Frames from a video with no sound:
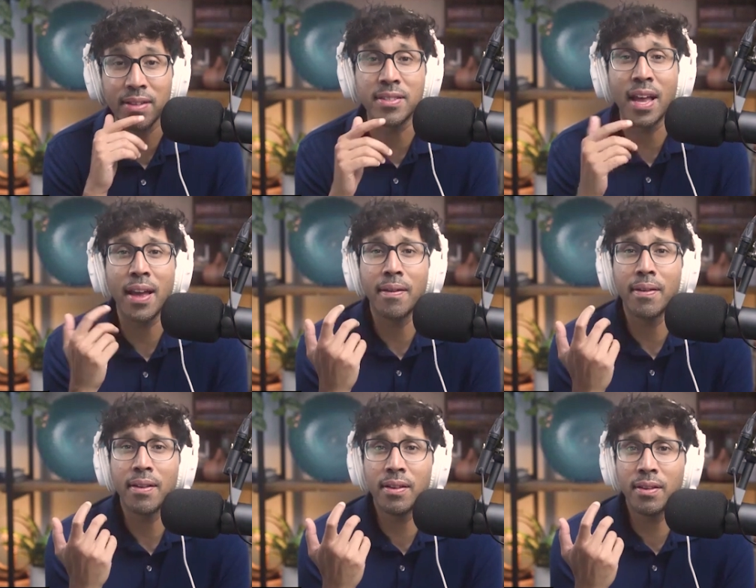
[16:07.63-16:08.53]
Is that
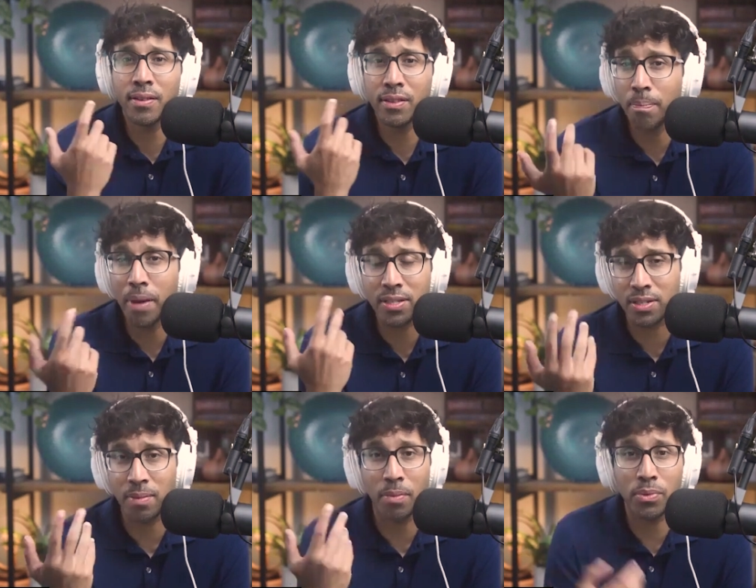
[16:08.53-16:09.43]
the
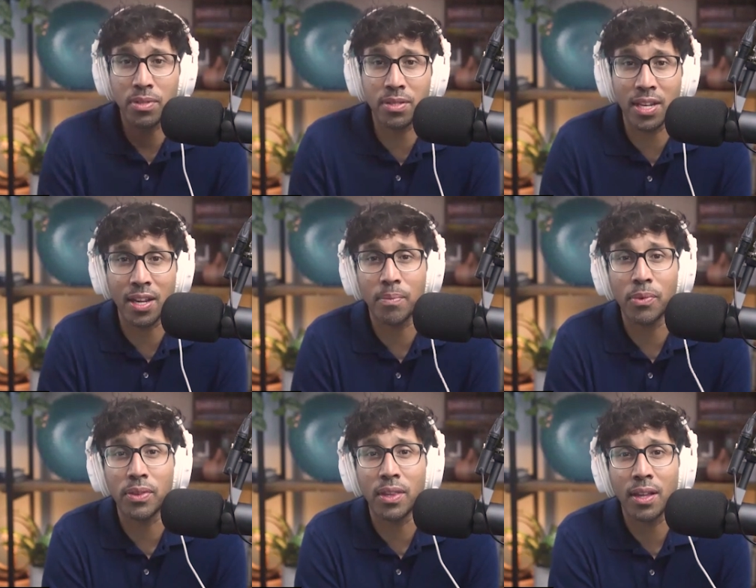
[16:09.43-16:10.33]
best and most
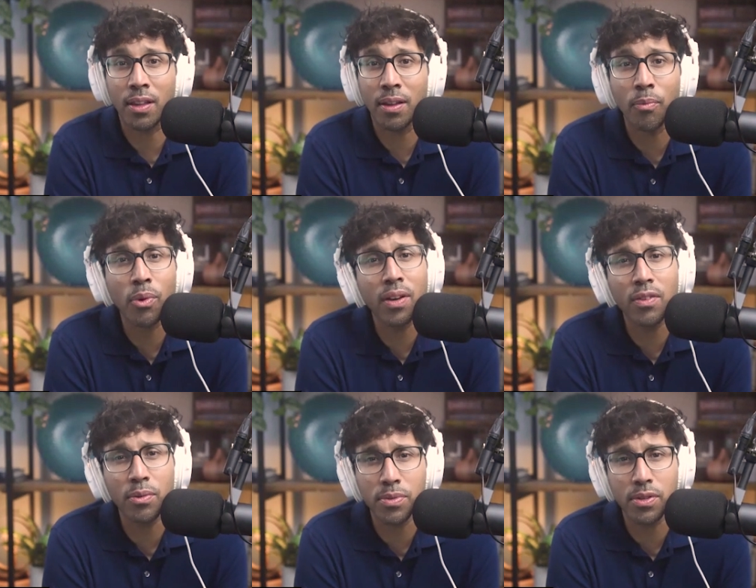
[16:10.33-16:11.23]
sustainable thing?" What have
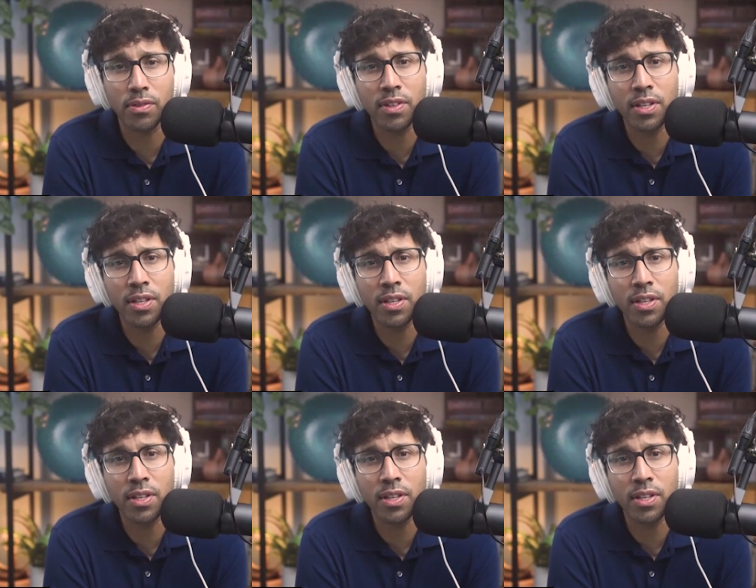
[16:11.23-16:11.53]
you observed?